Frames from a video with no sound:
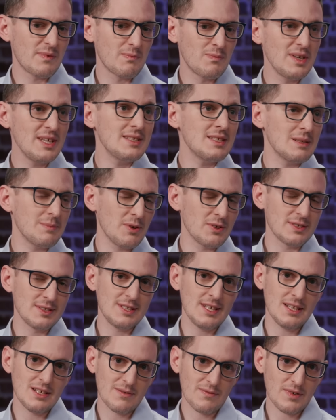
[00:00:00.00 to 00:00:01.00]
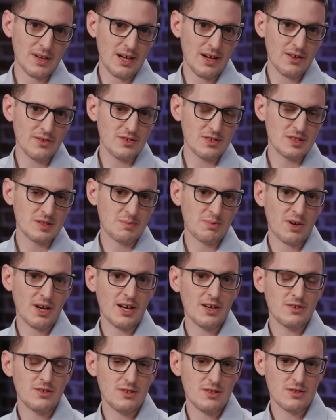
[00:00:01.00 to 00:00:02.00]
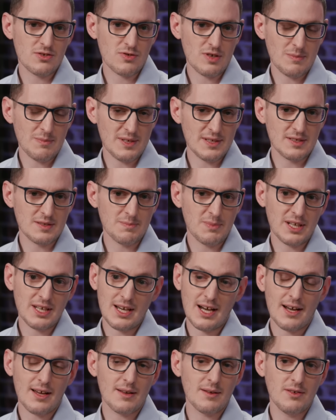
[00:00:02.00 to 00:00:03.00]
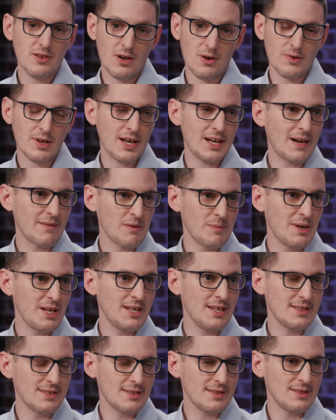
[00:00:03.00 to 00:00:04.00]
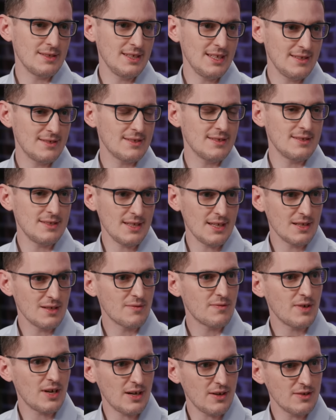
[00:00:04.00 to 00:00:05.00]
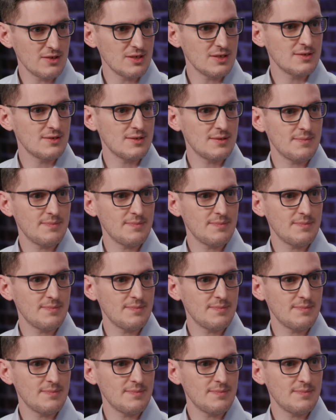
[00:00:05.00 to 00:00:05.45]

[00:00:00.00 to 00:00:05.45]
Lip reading: reasonable to see a nephrologist prior to your treatments, but not everybody needs to see a nephrologist.